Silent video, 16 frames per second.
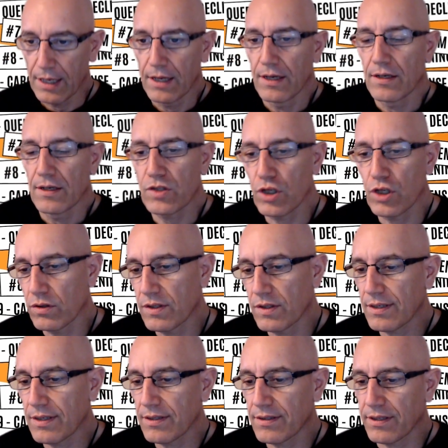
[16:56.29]
So the
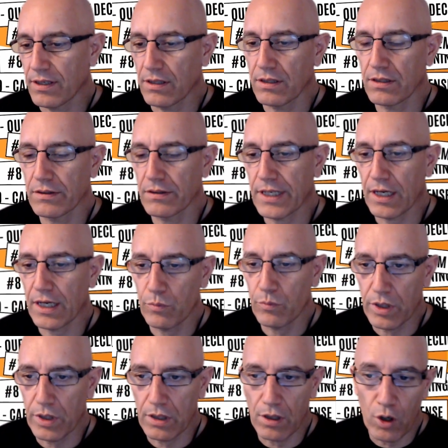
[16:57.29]
Sicilian can
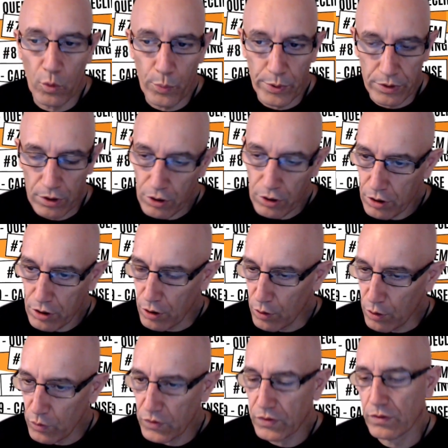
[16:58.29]
be open or
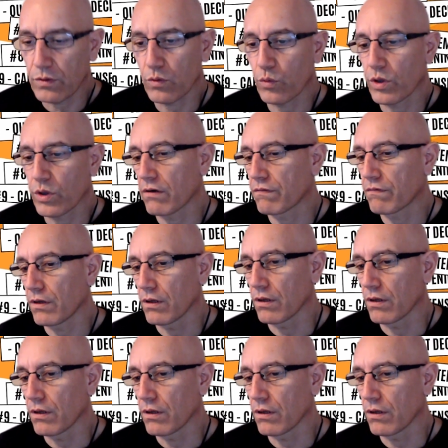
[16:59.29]
close. We have a lot